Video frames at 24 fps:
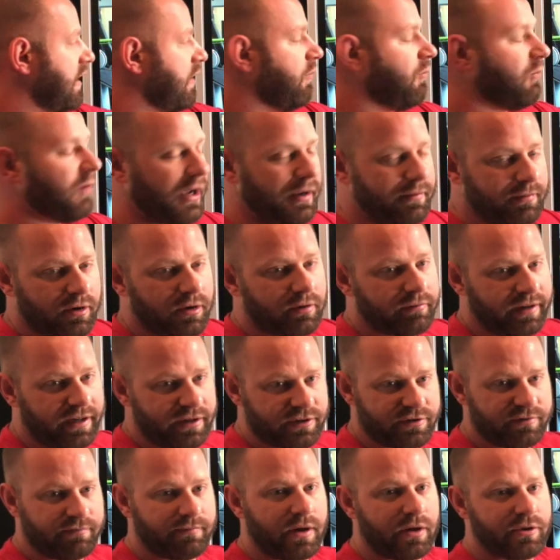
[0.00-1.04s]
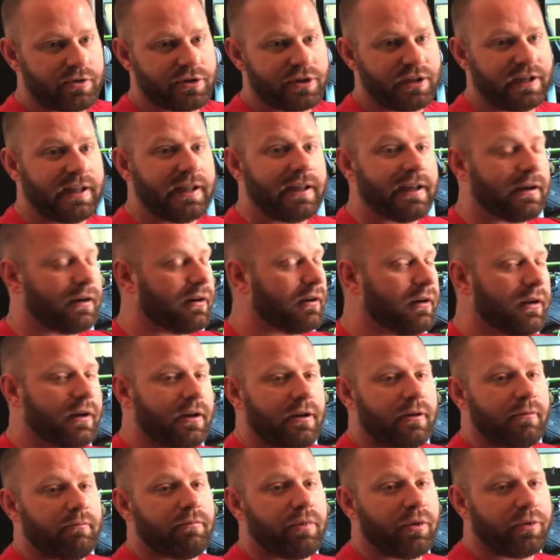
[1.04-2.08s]
get way more range of motion here,
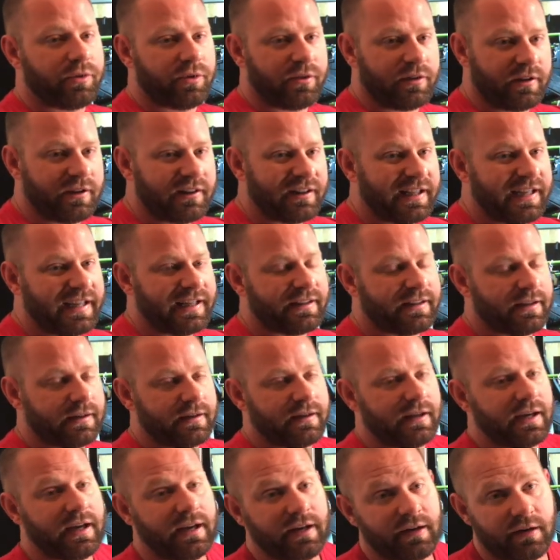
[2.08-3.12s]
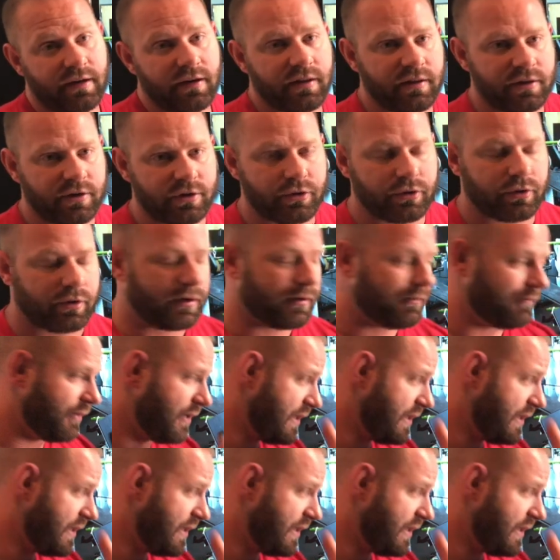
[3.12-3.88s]
both in the lengthened and the shortened